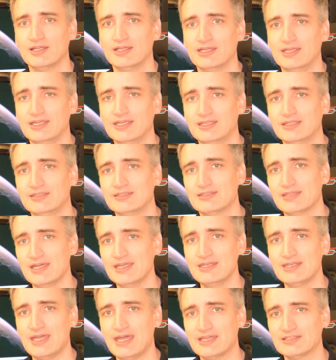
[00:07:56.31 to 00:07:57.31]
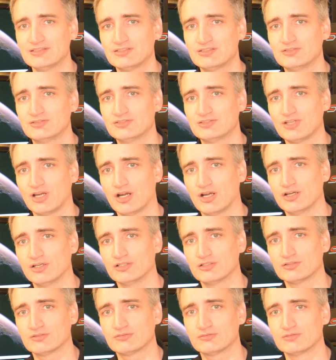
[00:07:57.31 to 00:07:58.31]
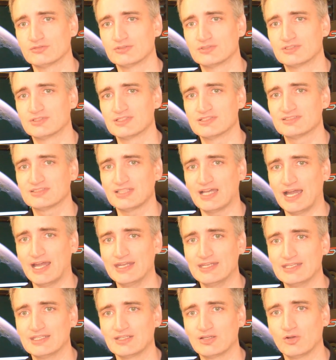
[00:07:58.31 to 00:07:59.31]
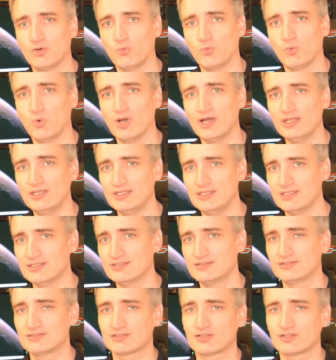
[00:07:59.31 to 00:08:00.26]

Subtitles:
it then has to start deciding what is